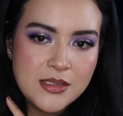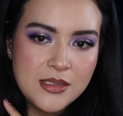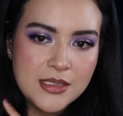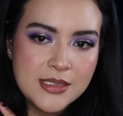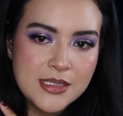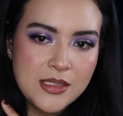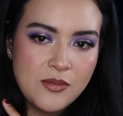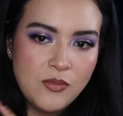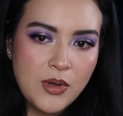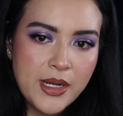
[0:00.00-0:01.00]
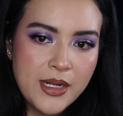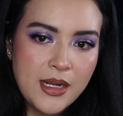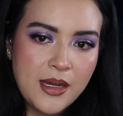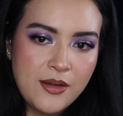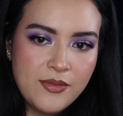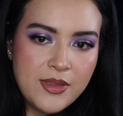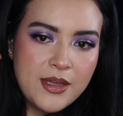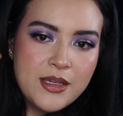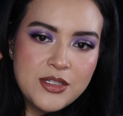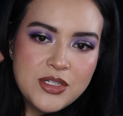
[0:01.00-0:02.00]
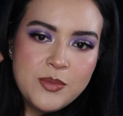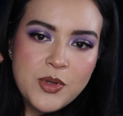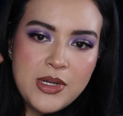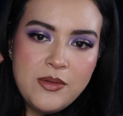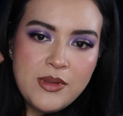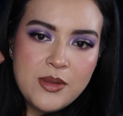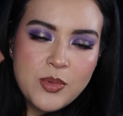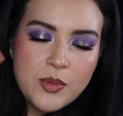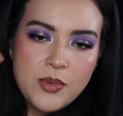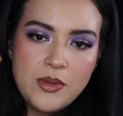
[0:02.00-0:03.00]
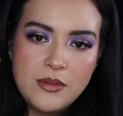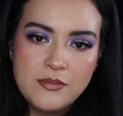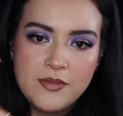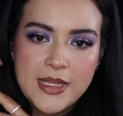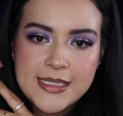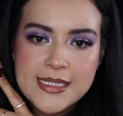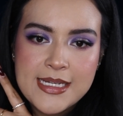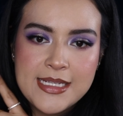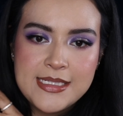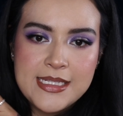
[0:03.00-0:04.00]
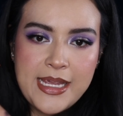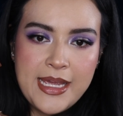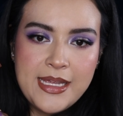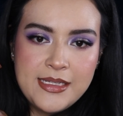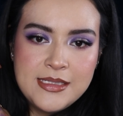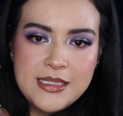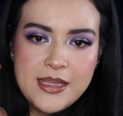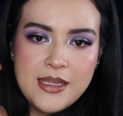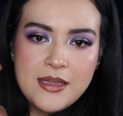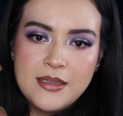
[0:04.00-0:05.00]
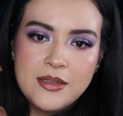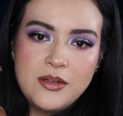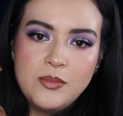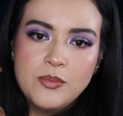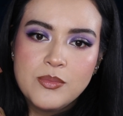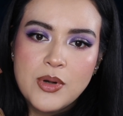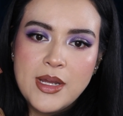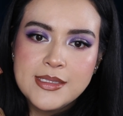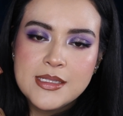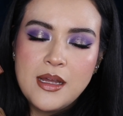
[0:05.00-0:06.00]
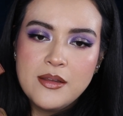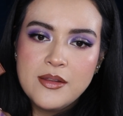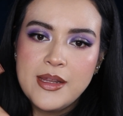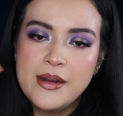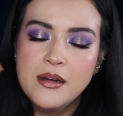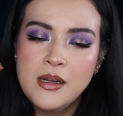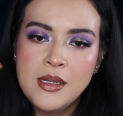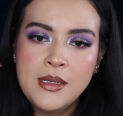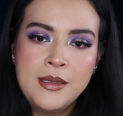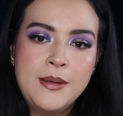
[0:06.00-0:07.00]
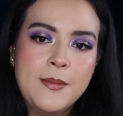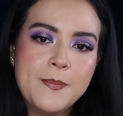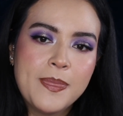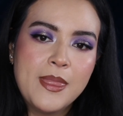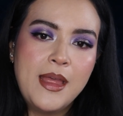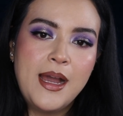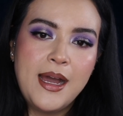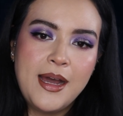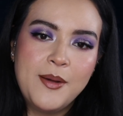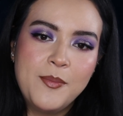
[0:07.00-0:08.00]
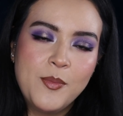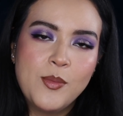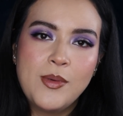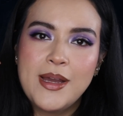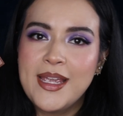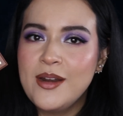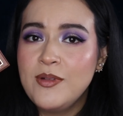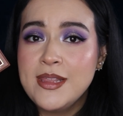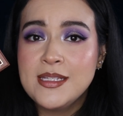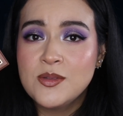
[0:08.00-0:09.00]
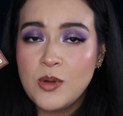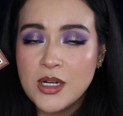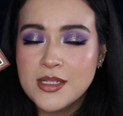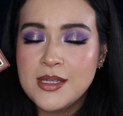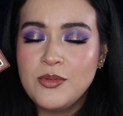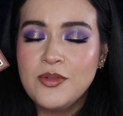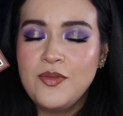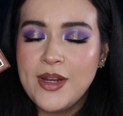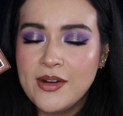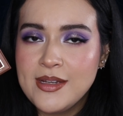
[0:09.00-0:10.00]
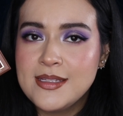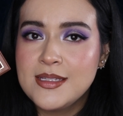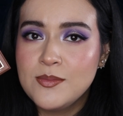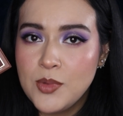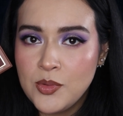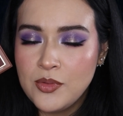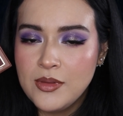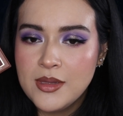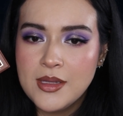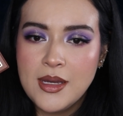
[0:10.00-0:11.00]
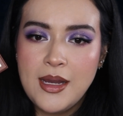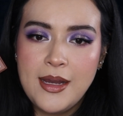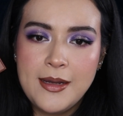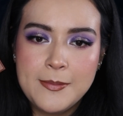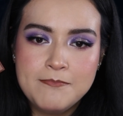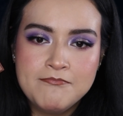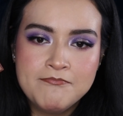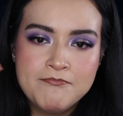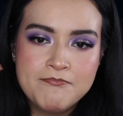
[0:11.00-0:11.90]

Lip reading: let's see, one of the shimmery with the purple flecks in it and the little bronze color there. Again, when they swatched, they were very smooth. None